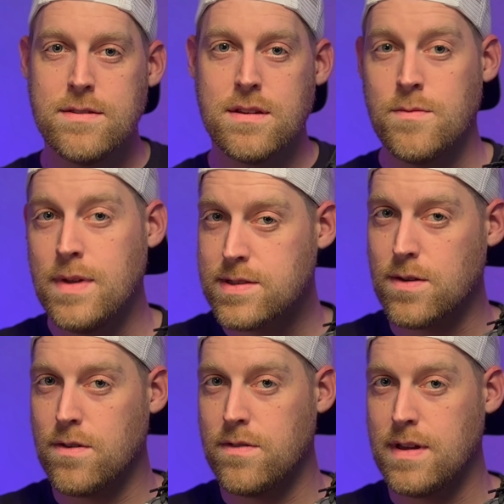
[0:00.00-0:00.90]
to the
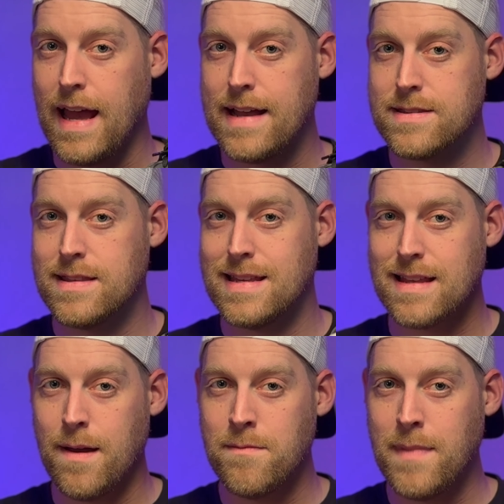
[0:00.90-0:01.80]
midsole that has
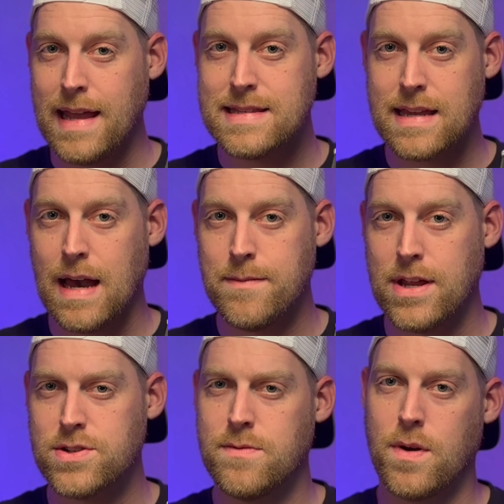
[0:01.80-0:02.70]
this amazing
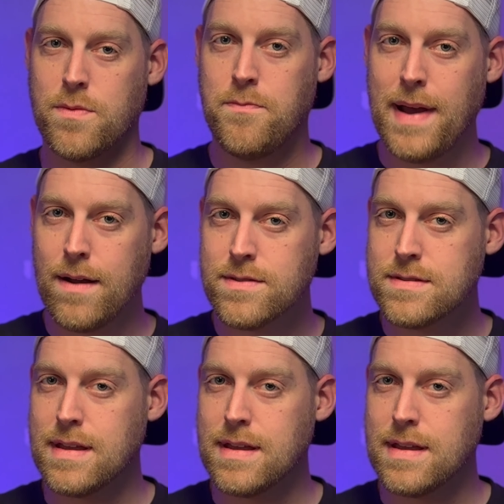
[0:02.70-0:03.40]
combination of both bounce